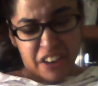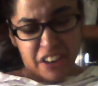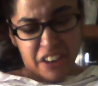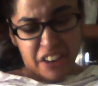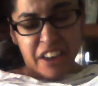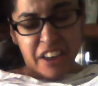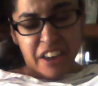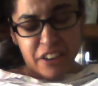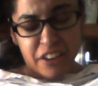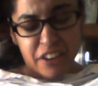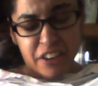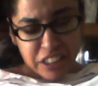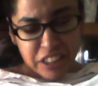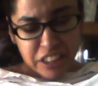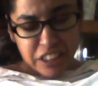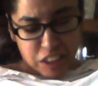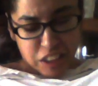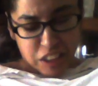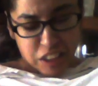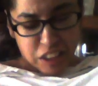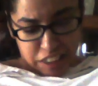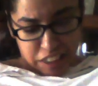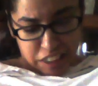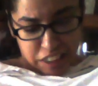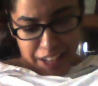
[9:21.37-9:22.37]
You can
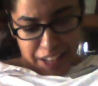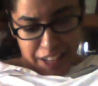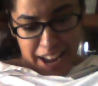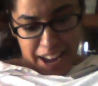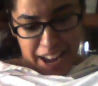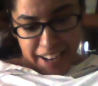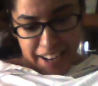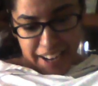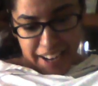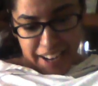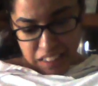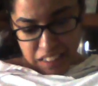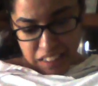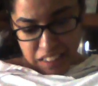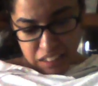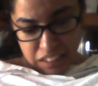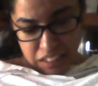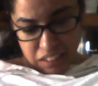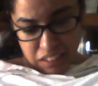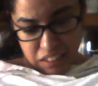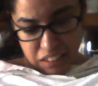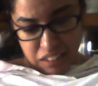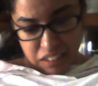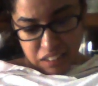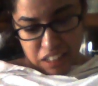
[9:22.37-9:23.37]
see that
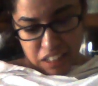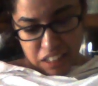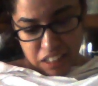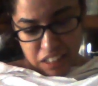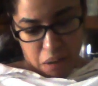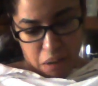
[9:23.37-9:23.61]
the